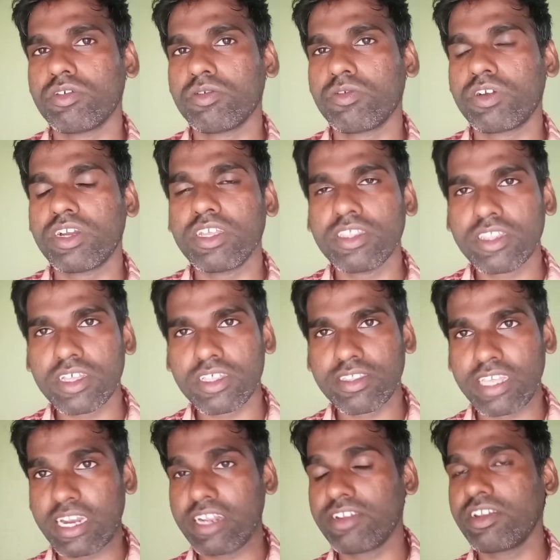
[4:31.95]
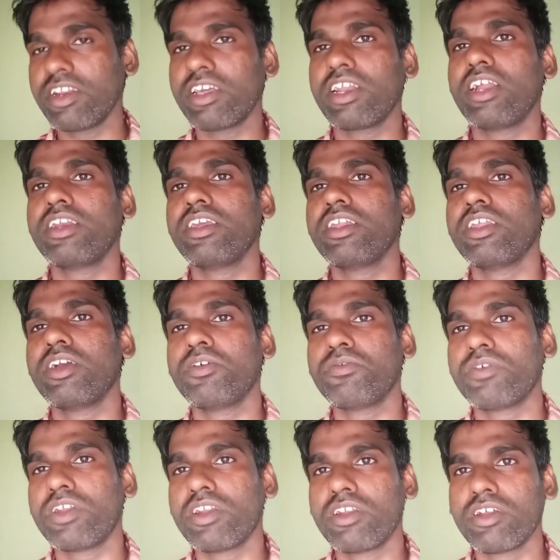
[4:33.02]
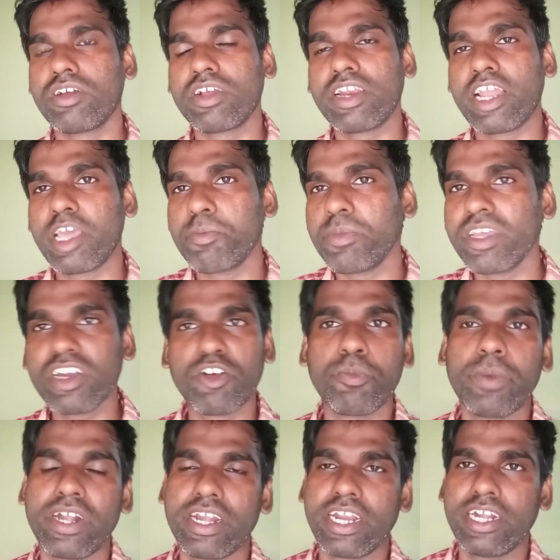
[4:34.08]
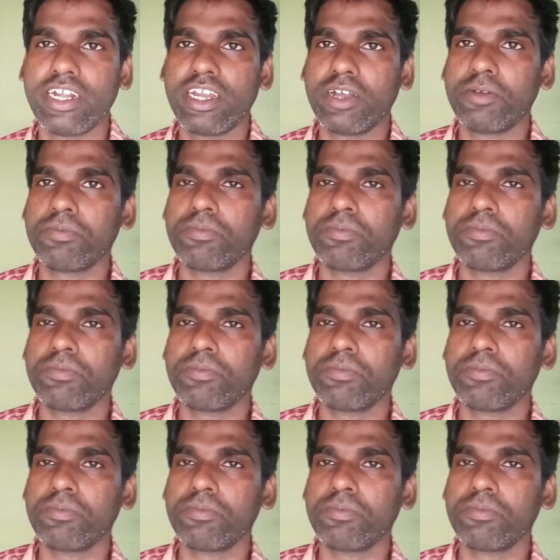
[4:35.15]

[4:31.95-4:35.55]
what is the selection criteria for claiming our patent.